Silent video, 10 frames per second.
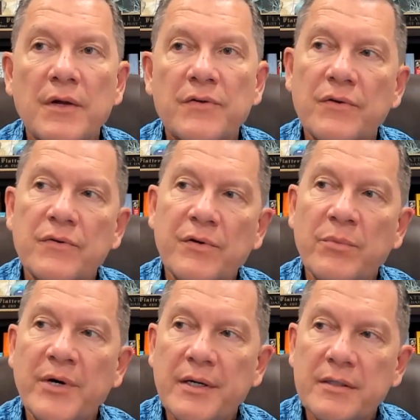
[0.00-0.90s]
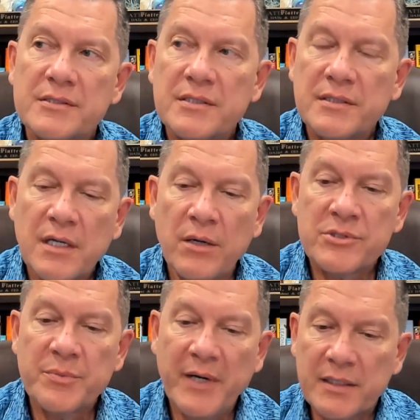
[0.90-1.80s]
so some ways it comes
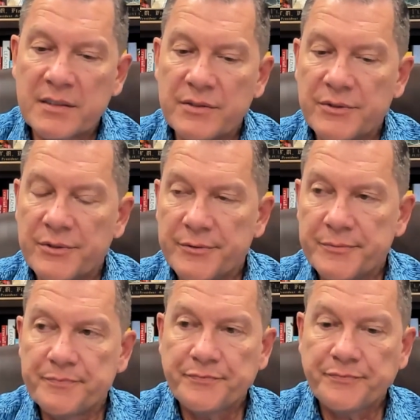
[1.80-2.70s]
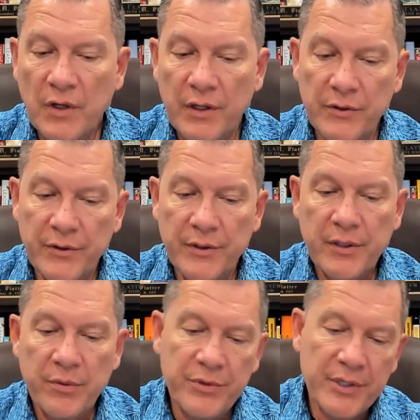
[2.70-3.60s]
back to not only a
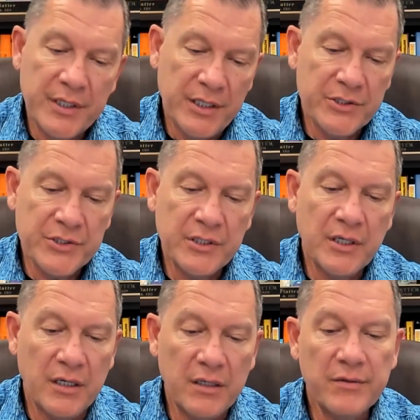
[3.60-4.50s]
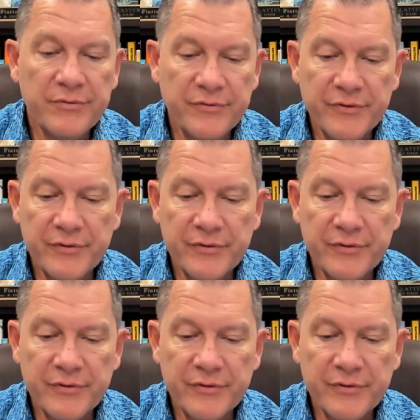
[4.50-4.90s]
communication of